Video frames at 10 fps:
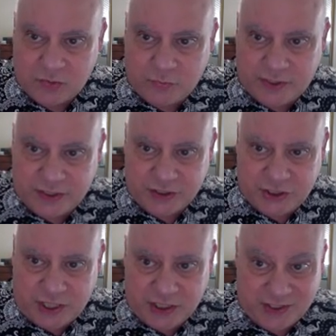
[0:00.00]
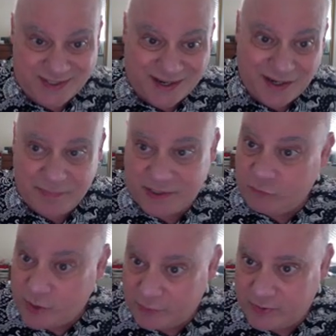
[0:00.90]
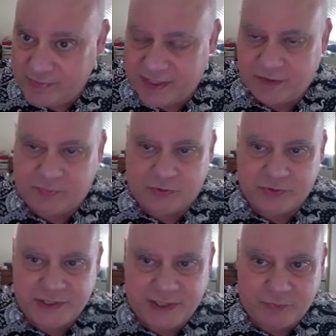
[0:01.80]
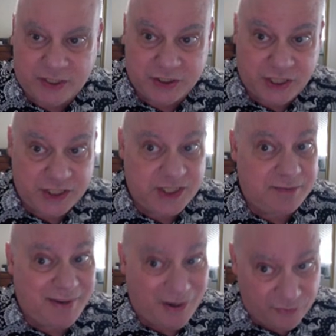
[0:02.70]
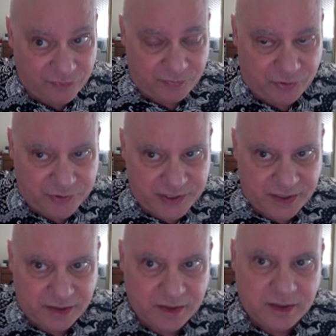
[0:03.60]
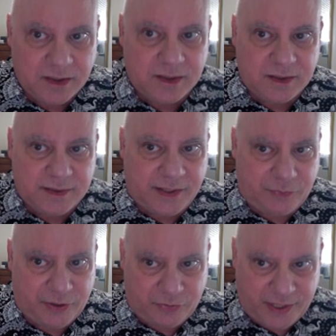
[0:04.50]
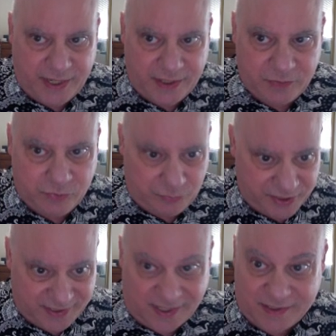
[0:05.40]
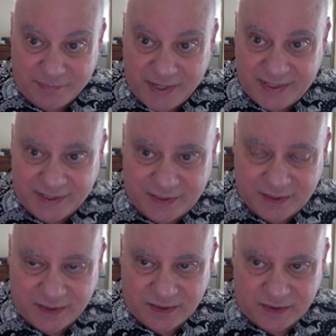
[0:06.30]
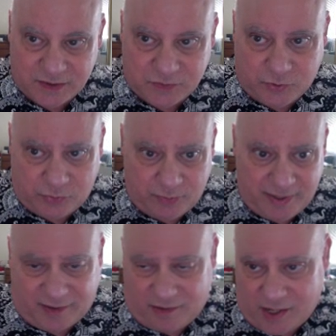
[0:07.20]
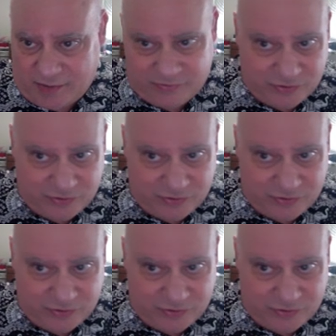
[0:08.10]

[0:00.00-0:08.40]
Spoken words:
We can change the timing of when we make the protein. We can change the amount of the protein that we create when we decide to make it. whether we make a lot of it